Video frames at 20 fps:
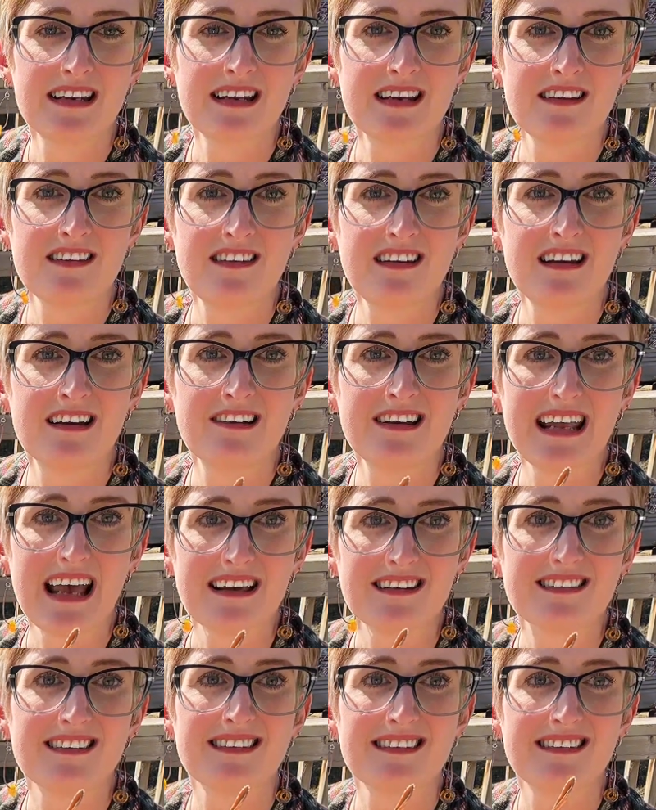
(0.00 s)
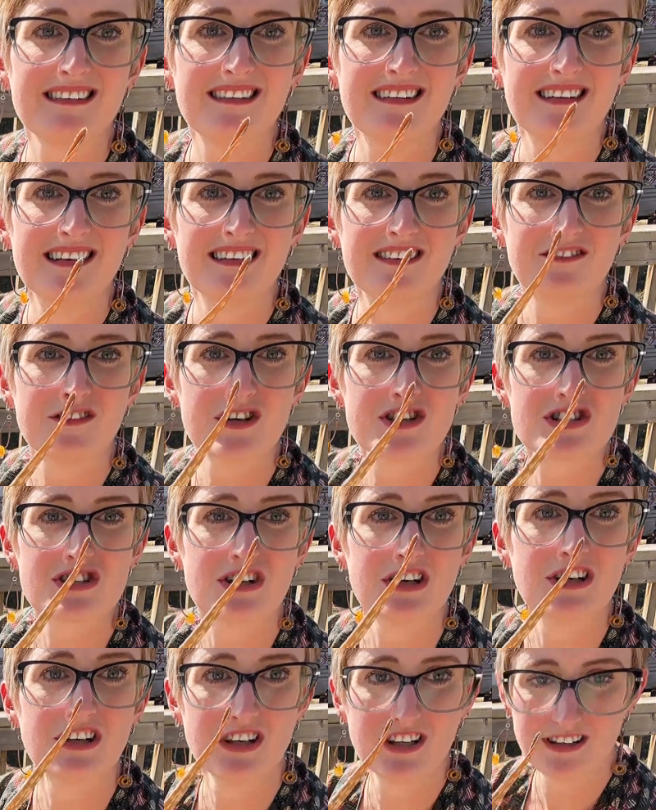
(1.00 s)
next year? Yes, for
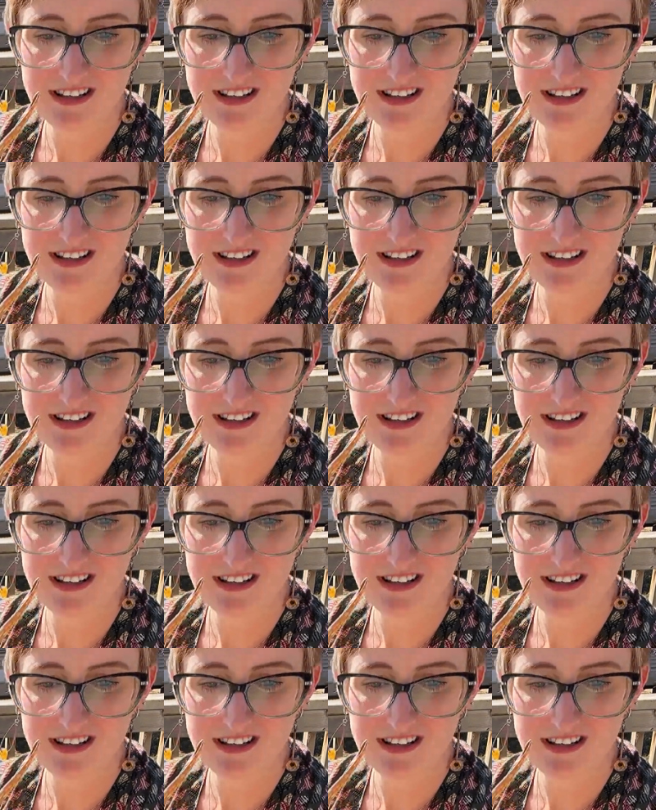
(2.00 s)
sure.